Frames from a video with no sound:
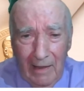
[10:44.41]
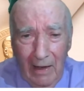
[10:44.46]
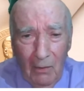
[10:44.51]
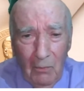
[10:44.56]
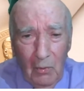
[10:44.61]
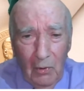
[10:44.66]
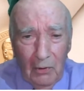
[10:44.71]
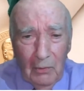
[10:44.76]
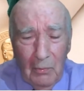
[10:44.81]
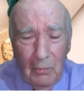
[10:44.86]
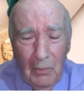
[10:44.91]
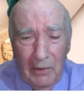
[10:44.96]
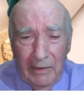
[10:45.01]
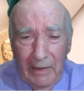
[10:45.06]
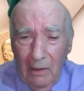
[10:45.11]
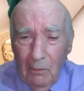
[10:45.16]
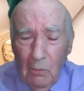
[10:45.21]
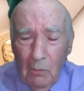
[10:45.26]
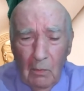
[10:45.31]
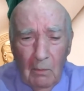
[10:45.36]
I worked with
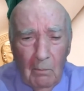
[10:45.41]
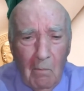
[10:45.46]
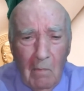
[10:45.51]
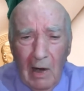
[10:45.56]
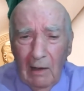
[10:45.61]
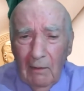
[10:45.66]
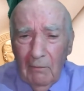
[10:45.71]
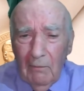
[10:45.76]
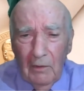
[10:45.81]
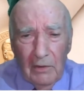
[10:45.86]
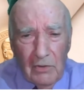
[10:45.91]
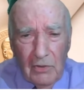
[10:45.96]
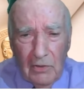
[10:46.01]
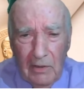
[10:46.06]
that marvelous